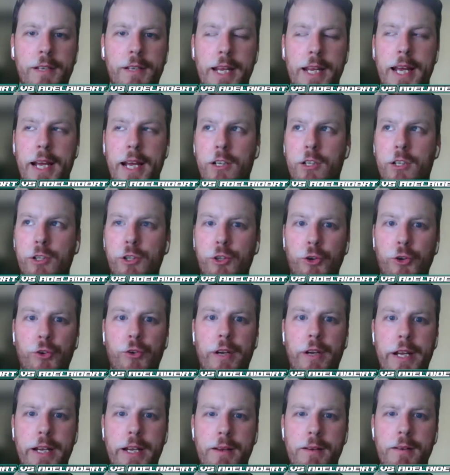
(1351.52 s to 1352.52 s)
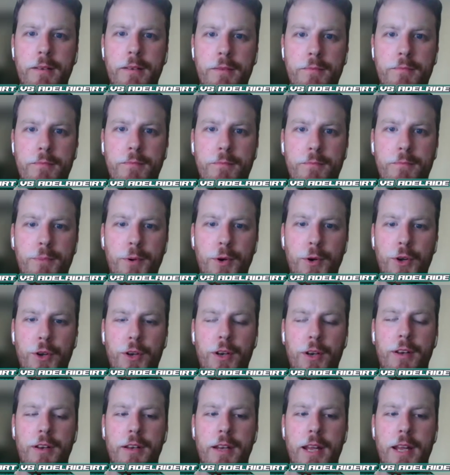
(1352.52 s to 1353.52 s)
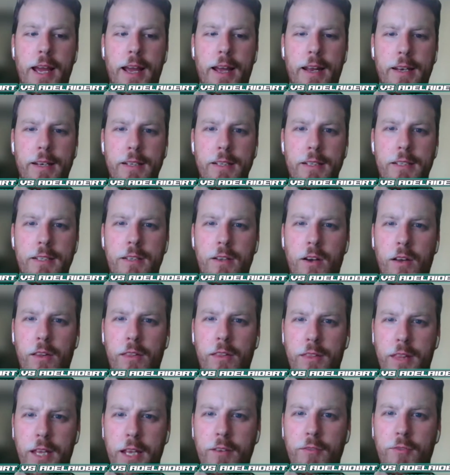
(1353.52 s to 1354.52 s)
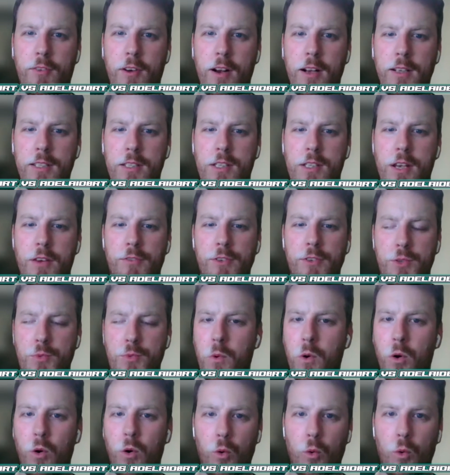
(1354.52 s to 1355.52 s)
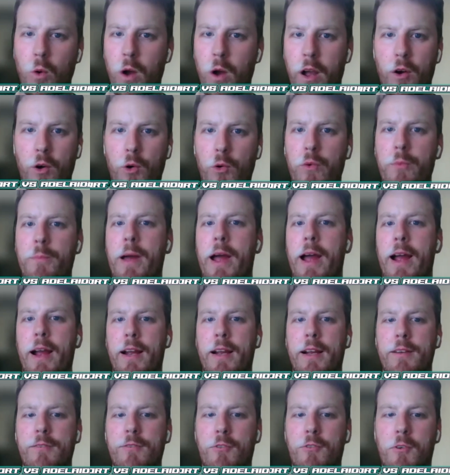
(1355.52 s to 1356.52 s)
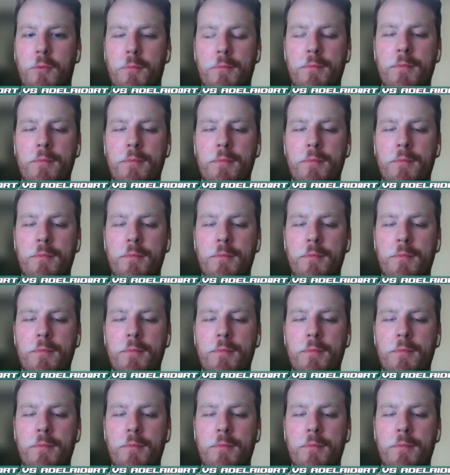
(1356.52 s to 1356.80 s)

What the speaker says: yeah, Cleary, Burton, and I think Francis Evans were all held back from